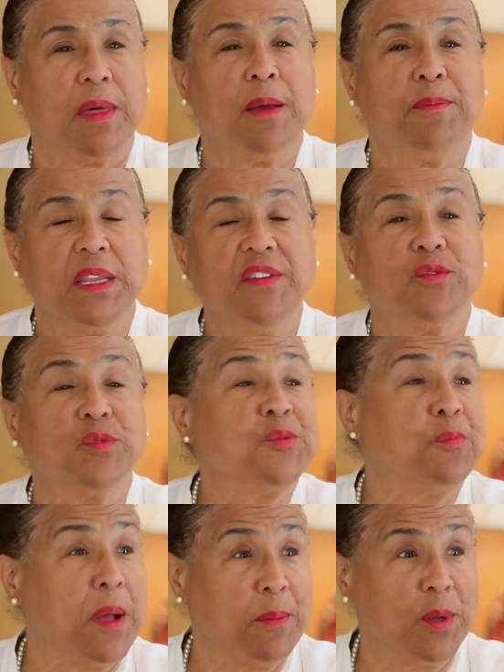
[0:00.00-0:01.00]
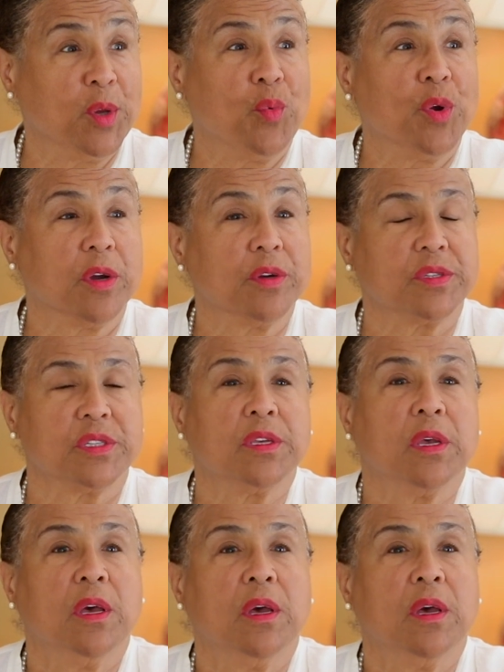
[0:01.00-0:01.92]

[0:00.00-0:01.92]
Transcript: I believe it was Public Works,